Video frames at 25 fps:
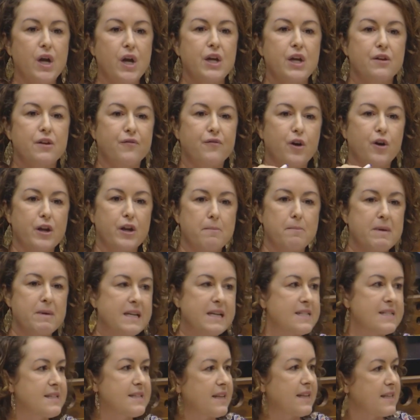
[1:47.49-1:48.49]
You've got a
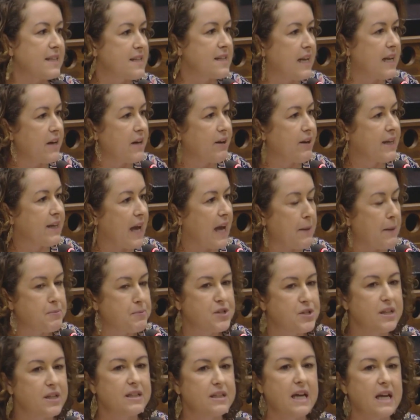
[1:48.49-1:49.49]
minister that's clearly
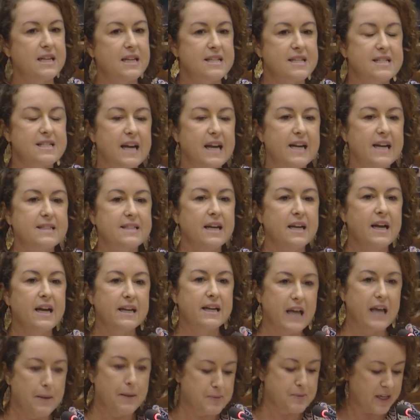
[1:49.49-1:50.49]
captured and a state
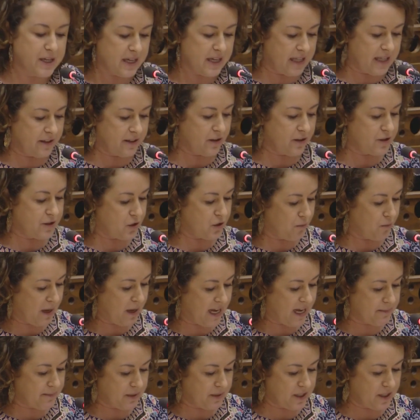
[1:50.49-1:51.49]
captured under the Zuma
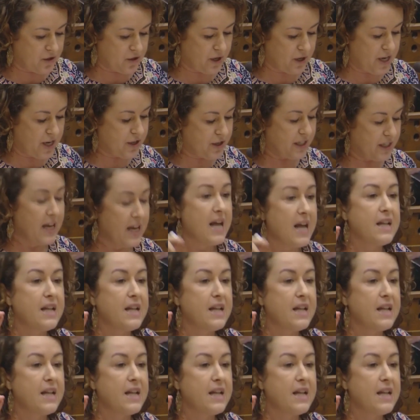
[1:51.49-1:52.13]
administration.